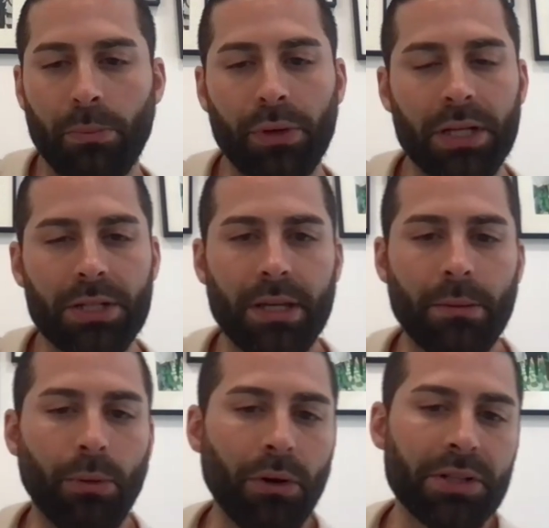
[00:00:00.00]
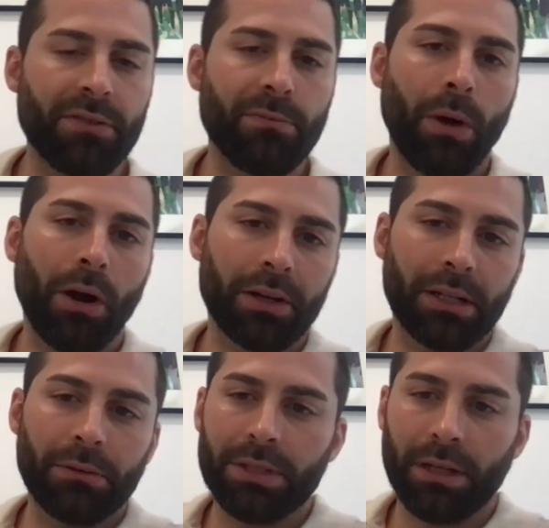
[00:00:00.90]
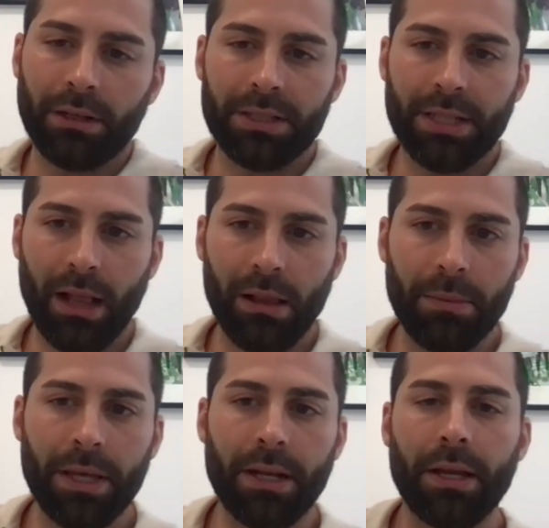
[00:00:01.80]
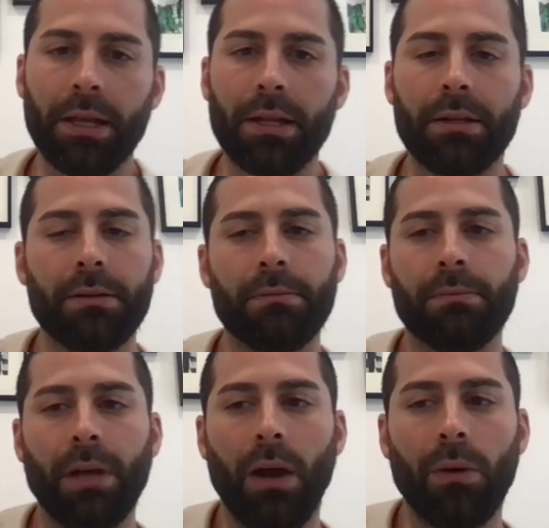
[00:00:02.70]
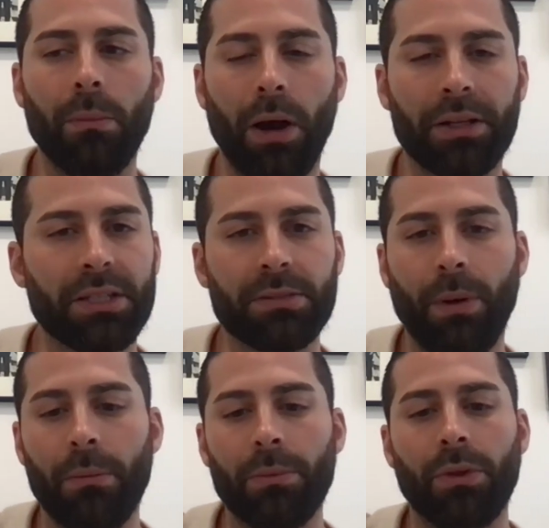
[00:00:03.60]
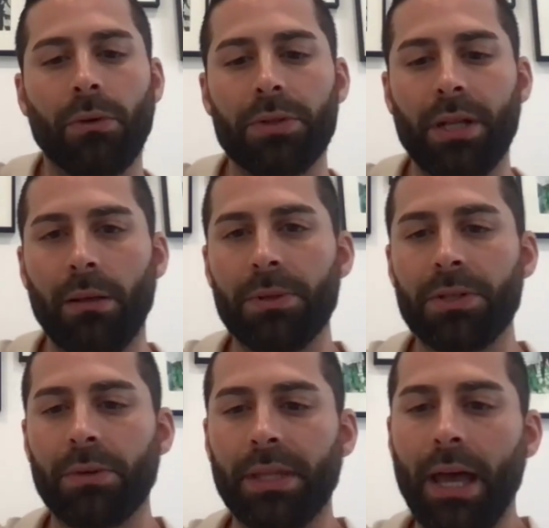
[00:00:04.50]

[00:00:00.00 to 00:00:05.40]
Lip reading: preach the importance of marketing with Douglas Elliman, and our marketing department would always help us with